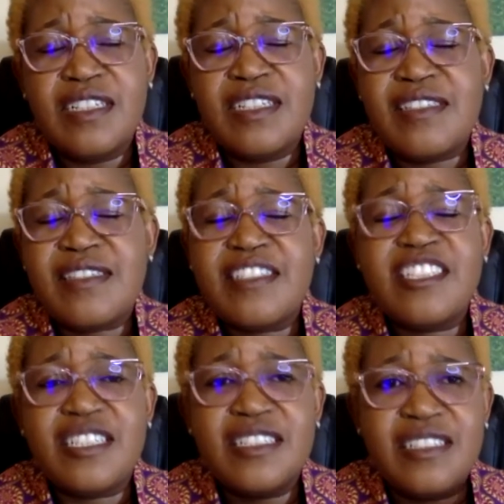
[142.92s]
It's a
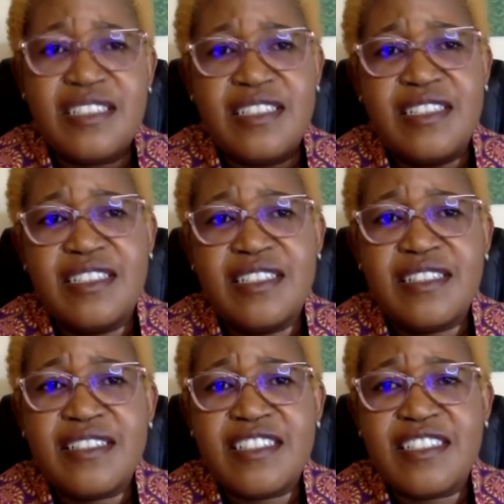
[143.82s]
journey.
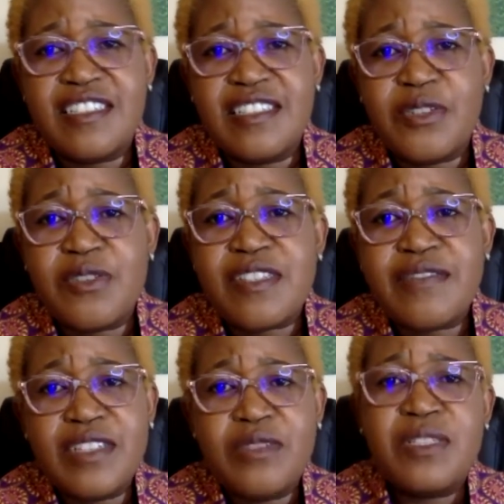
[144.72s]
It's a journey. Because
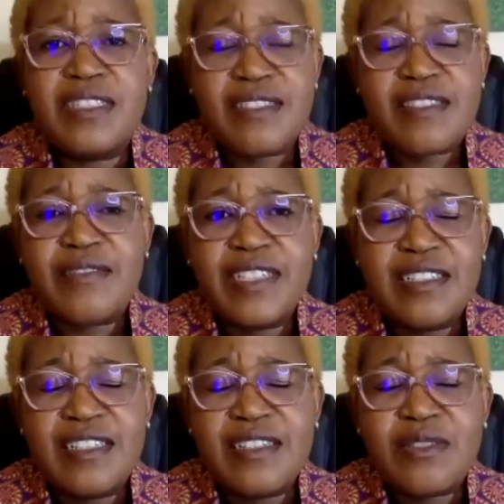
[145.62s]
even with the
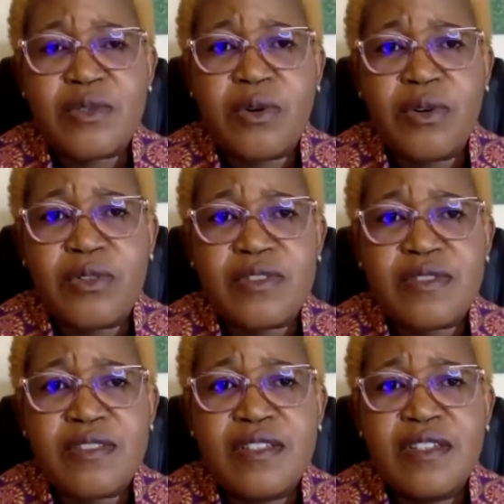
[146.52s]
7 days
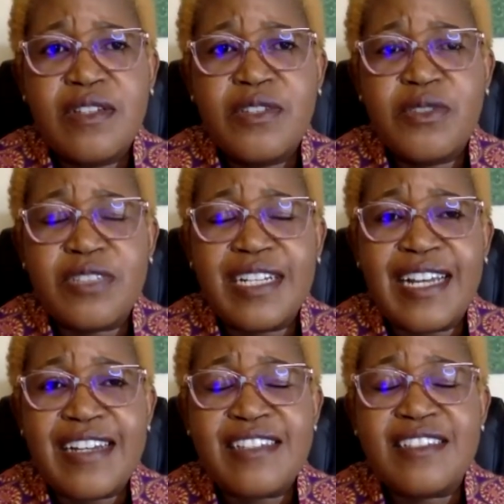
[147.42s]
course, you
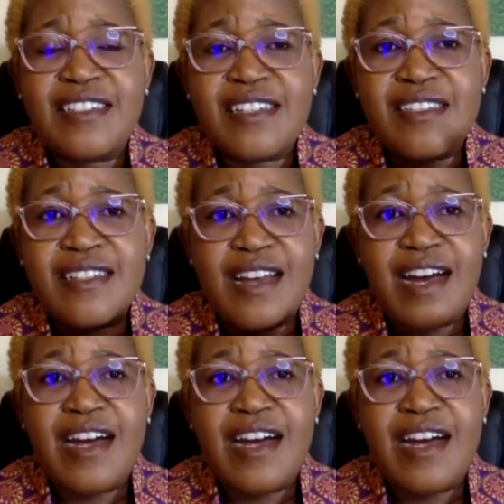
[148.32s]
realize just an